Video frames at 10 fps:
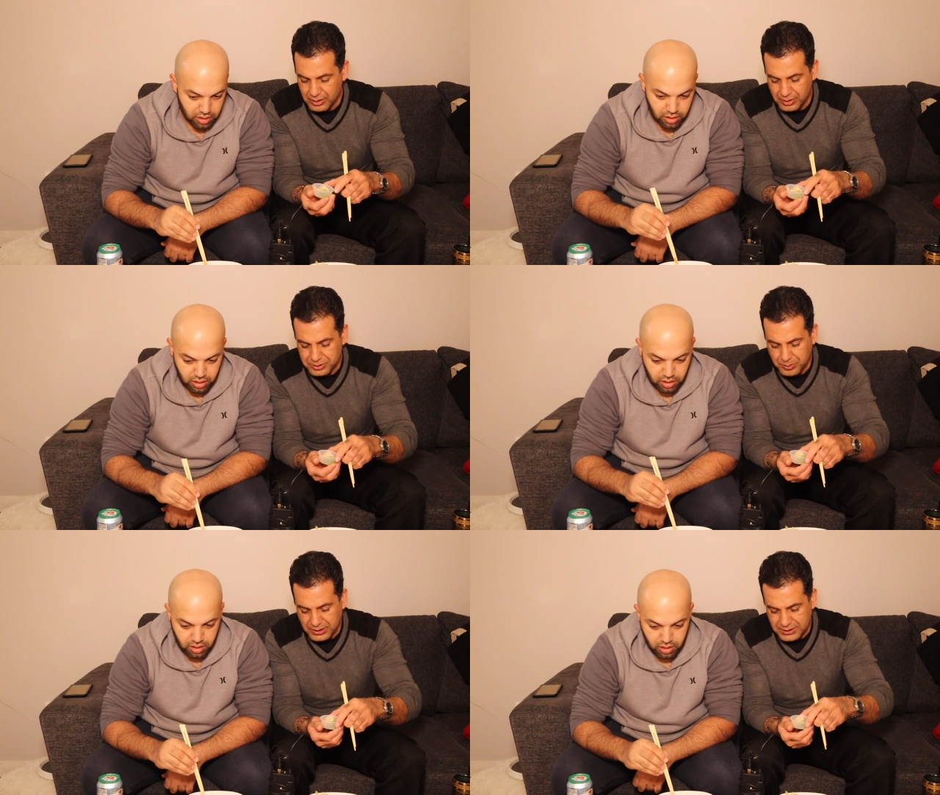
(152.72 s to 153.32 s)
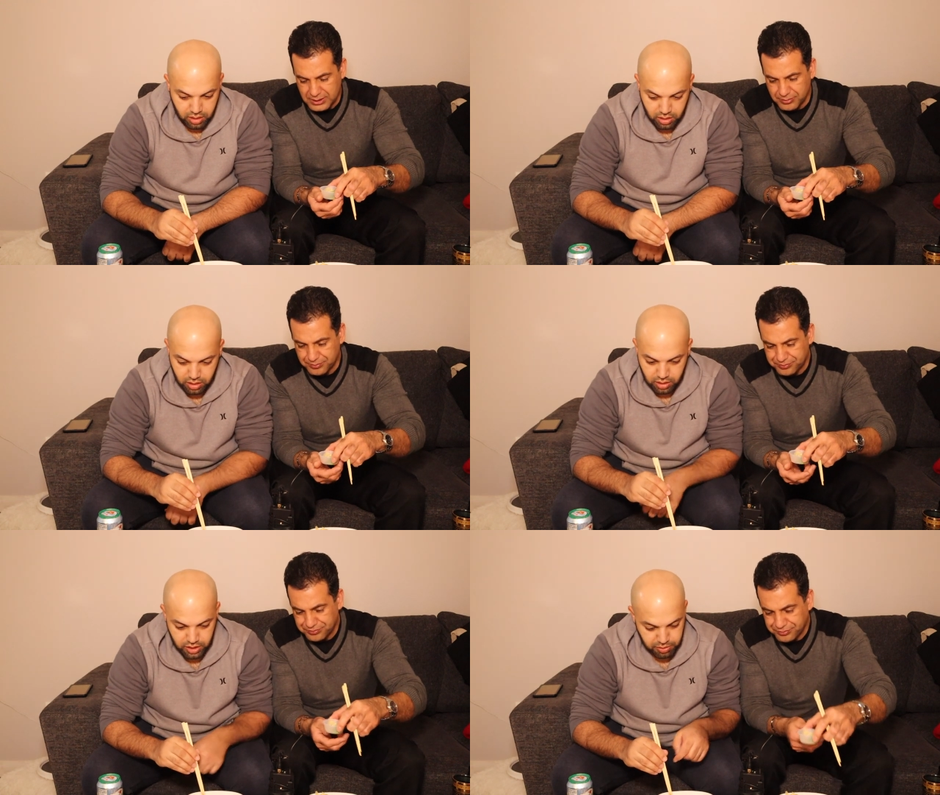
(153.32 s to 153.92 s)
Speaker 1: spicy.
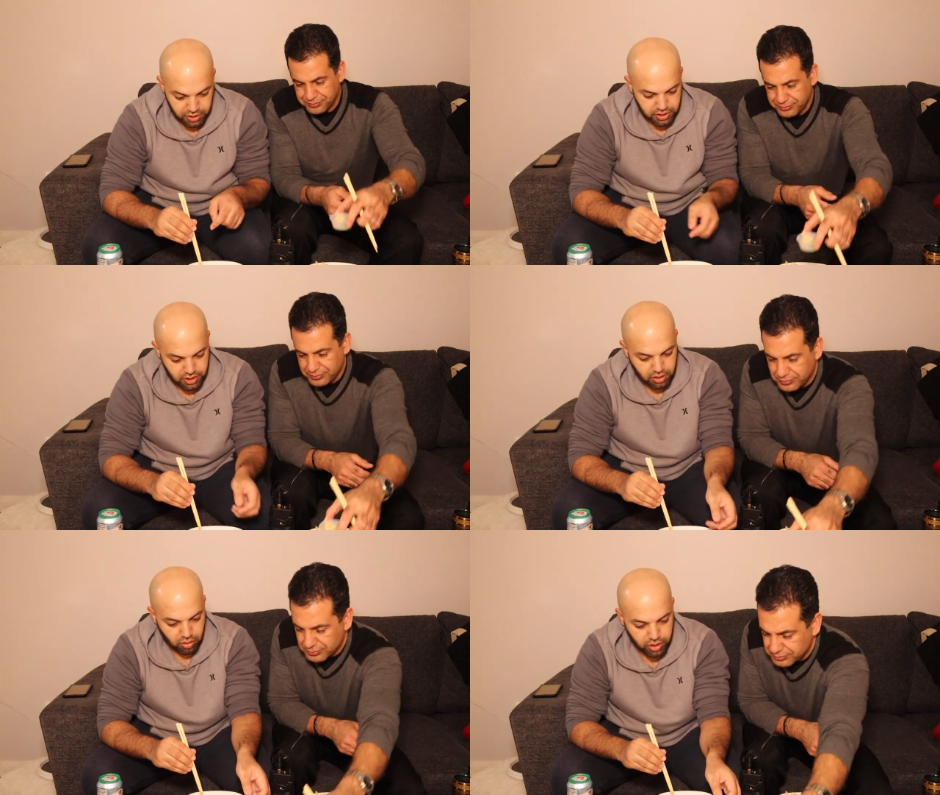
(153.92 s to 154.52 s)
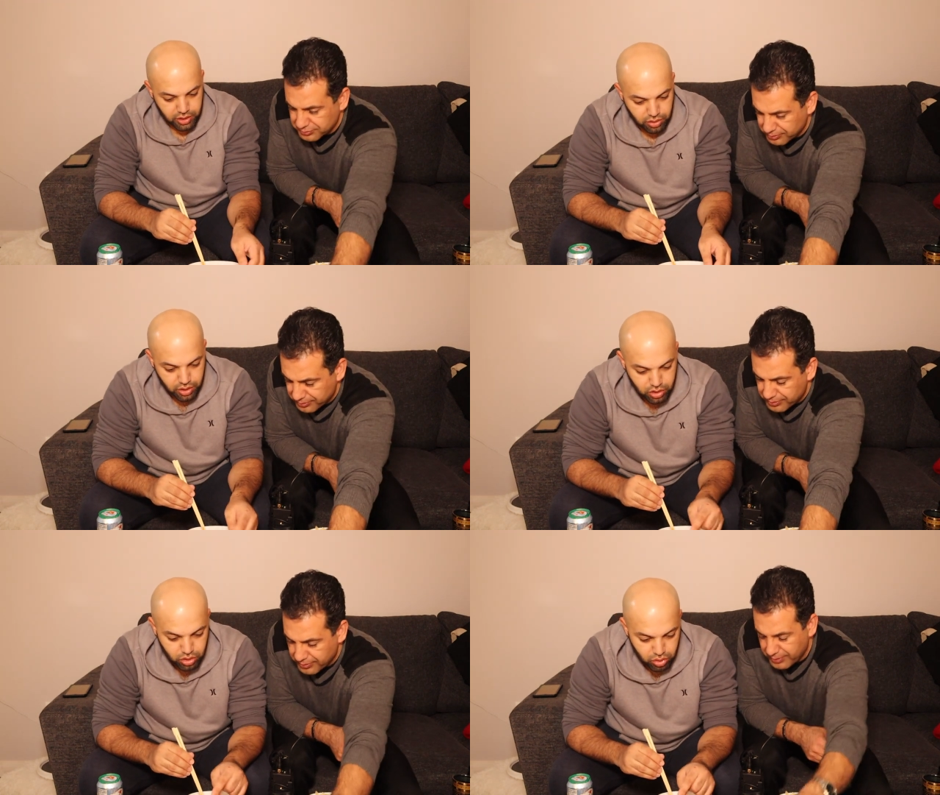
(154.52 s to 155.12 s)
Speaker 2: Spicy? Okay, So
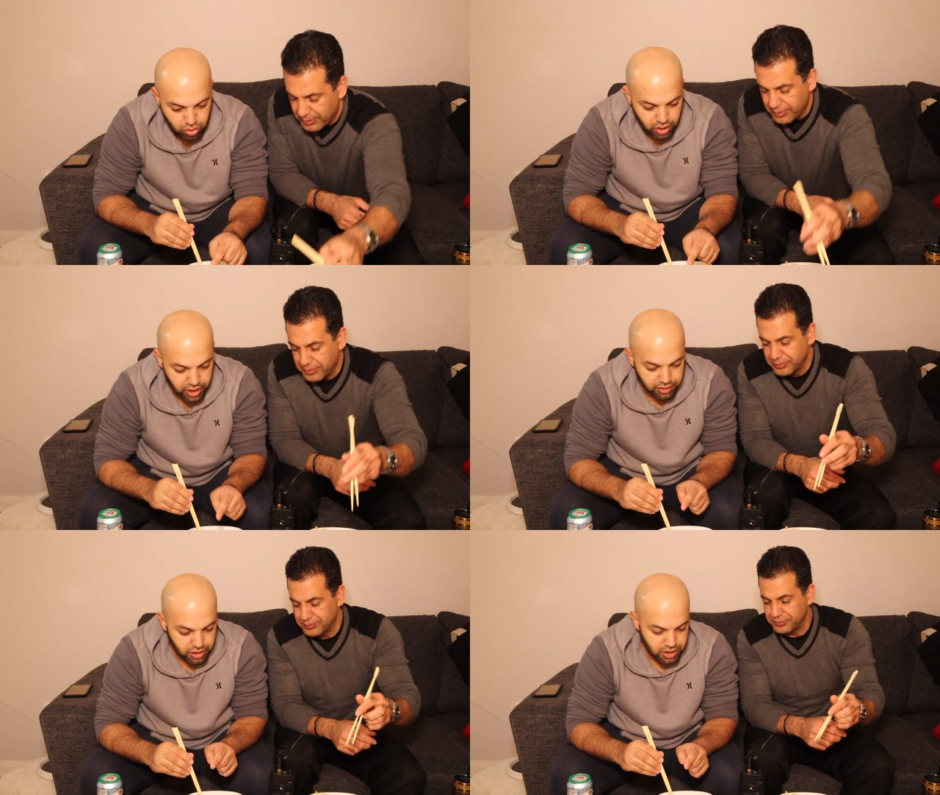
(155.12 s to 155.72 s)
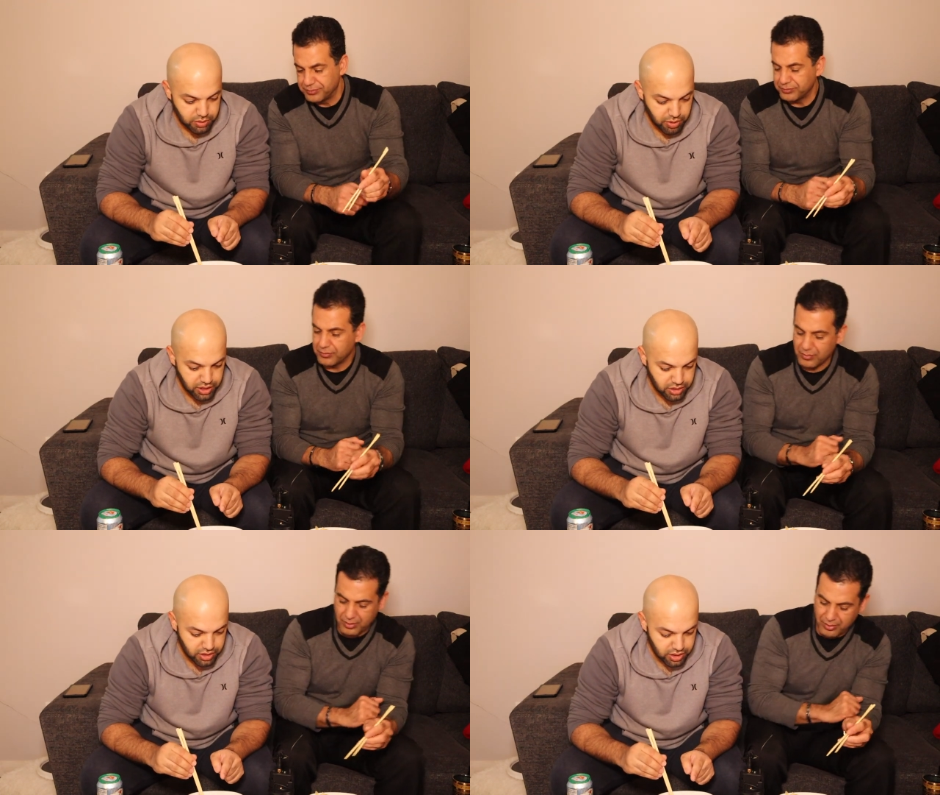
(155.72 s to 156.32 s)
there's two kinds. There's
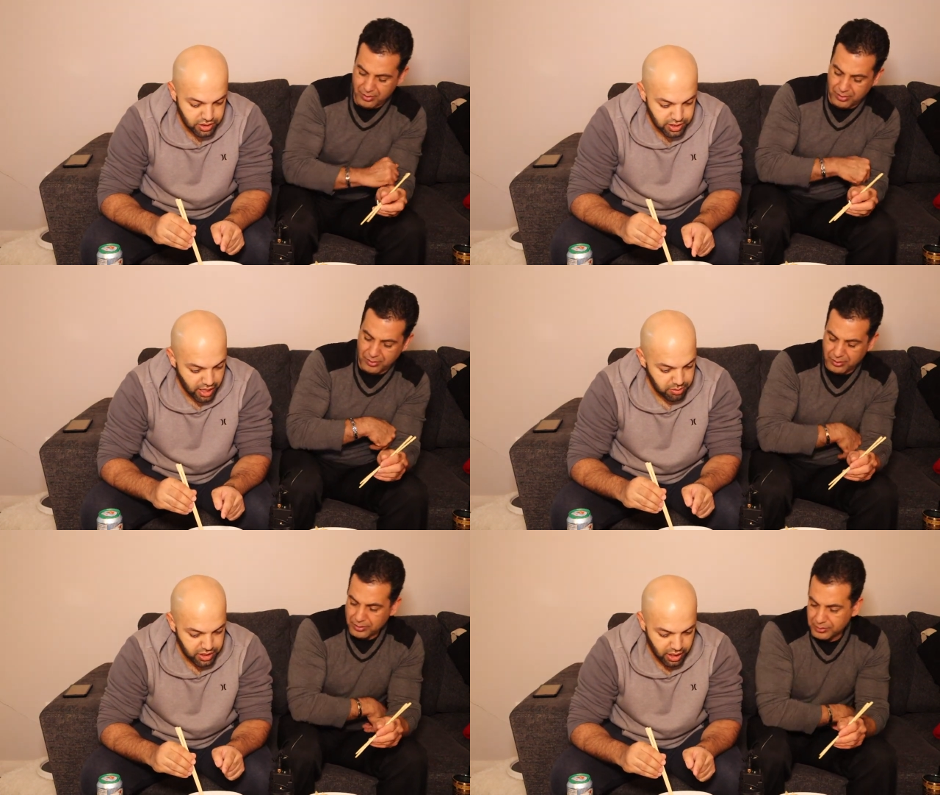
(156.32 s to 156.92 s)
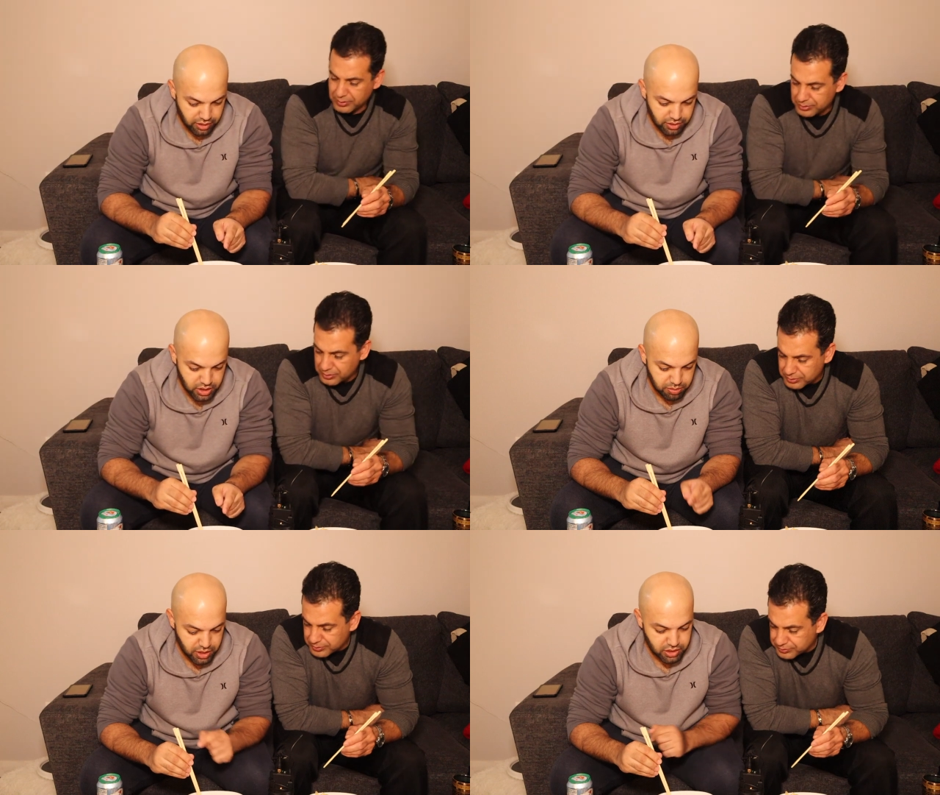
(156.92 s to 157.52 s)
spicy salmon and there's
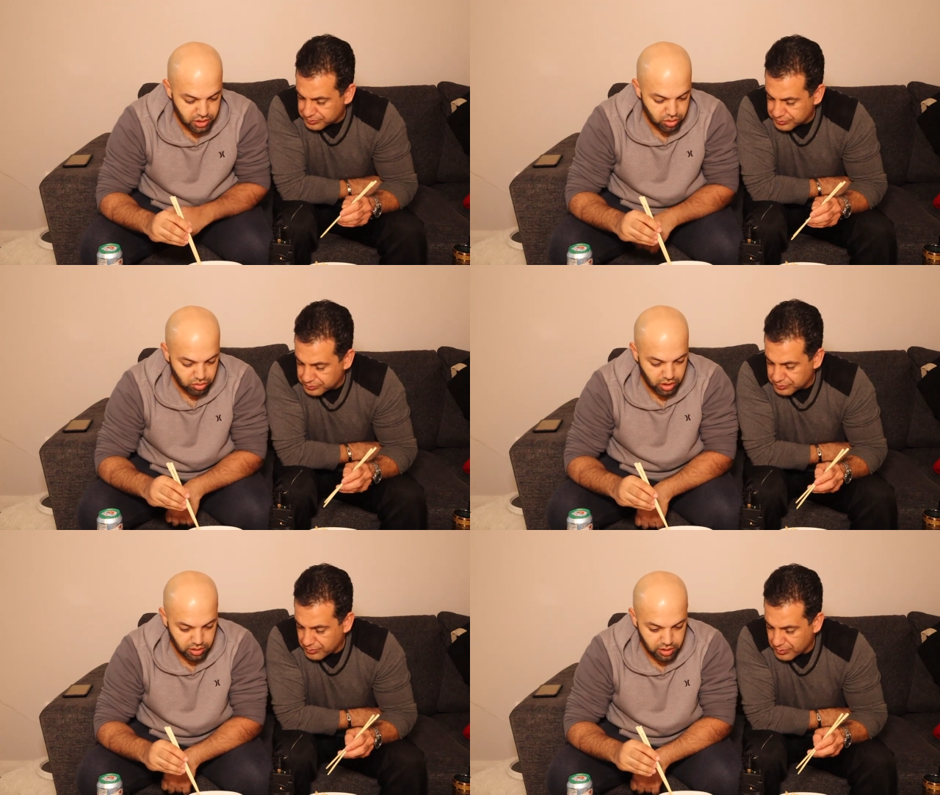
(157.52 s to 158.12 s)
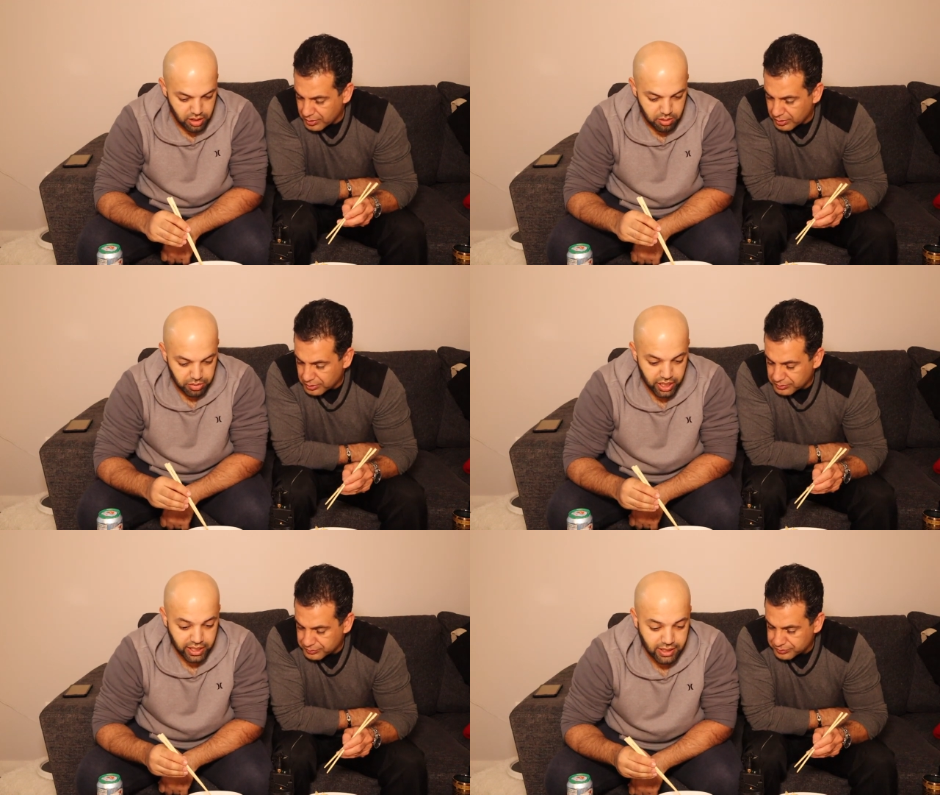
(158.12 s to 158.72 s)
spicy tuna. But
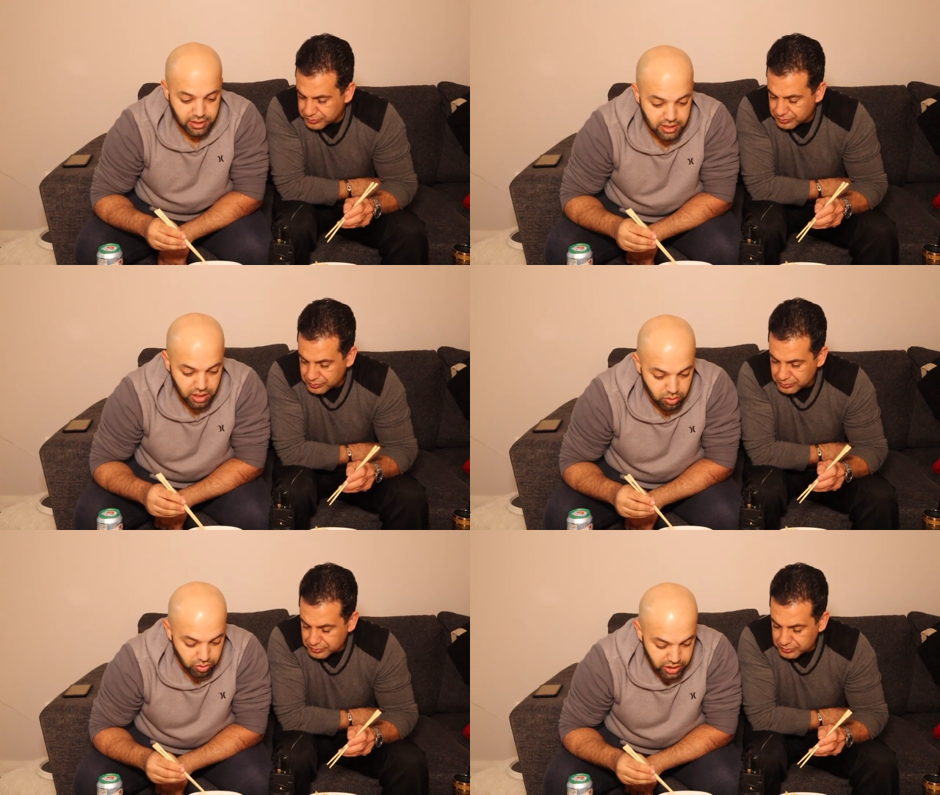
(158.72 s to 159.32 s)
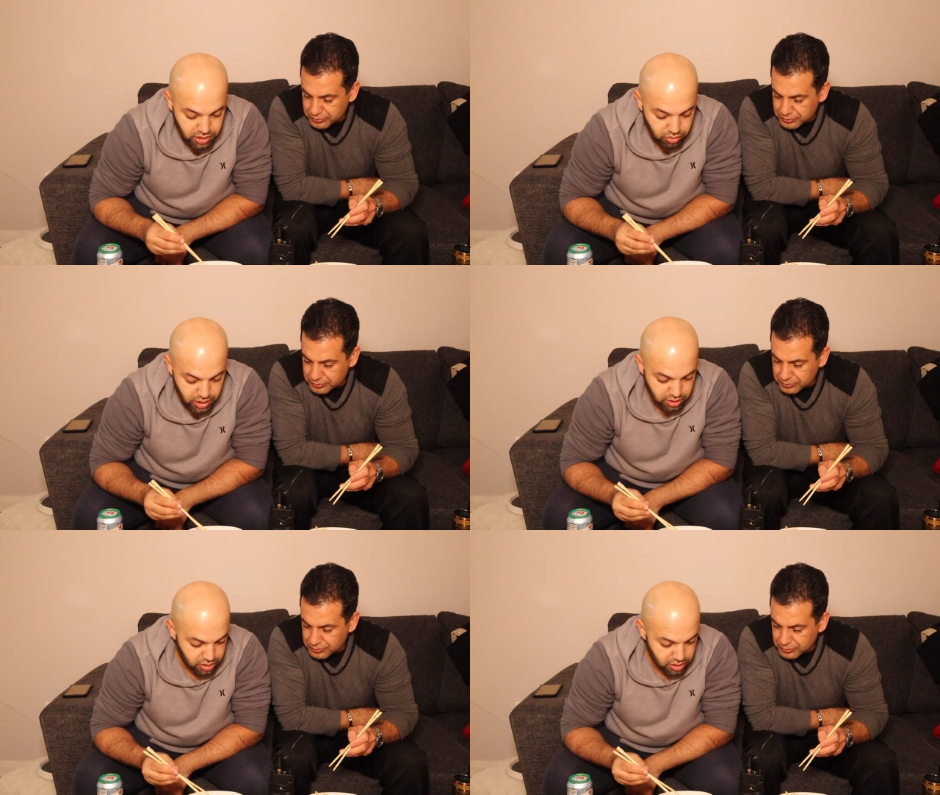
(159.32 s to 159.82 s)
I can't tell what is what.